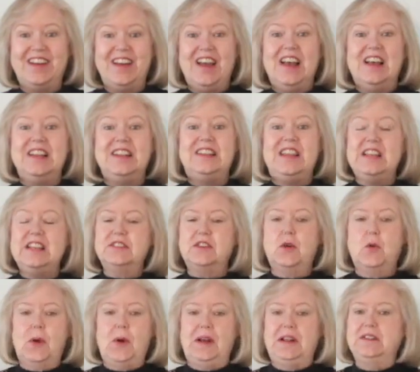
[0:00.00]
This
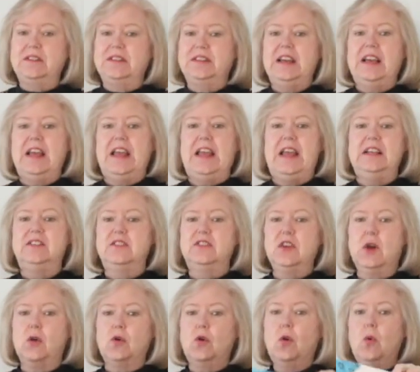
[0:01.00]
quilt is so
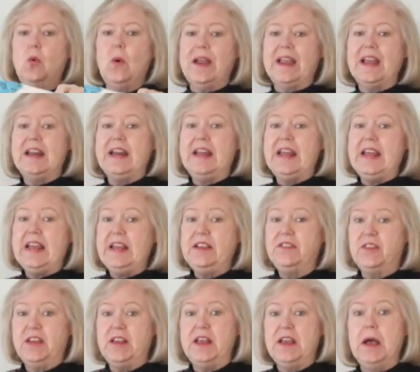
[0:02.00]
quick and
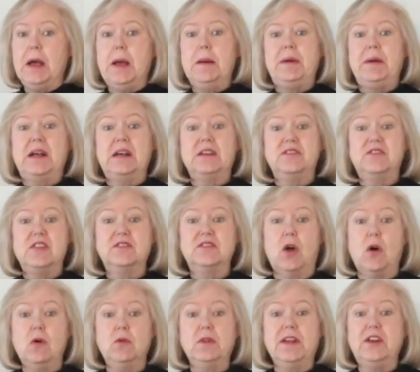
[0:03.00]
easy because there's
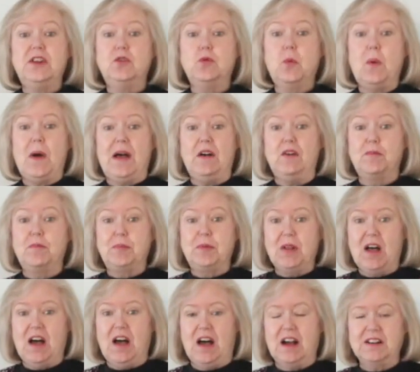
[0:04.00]
only 12
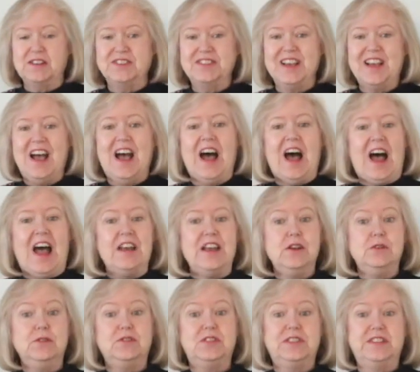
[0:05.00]
blocks. I
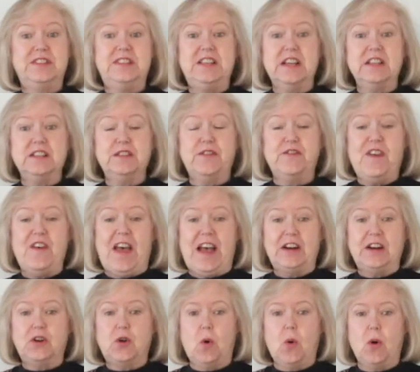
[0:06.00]
used 6 fat
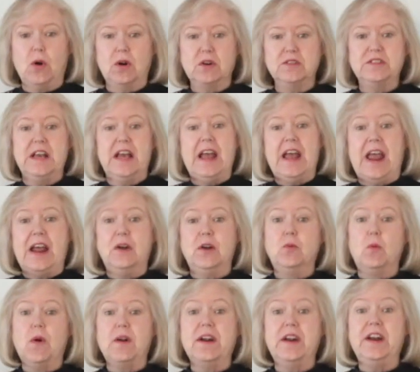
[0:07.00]
quarters and
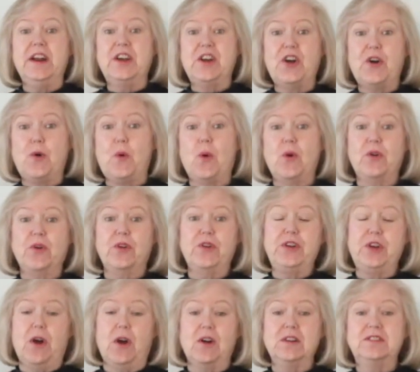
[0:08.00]
1 1/4
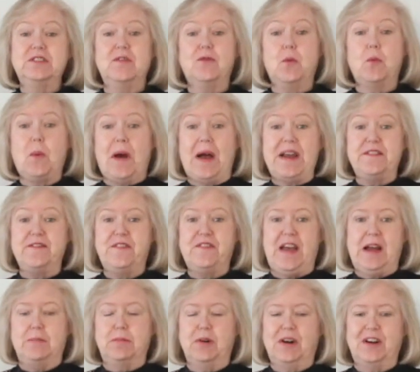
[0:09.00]
yards of white fabric.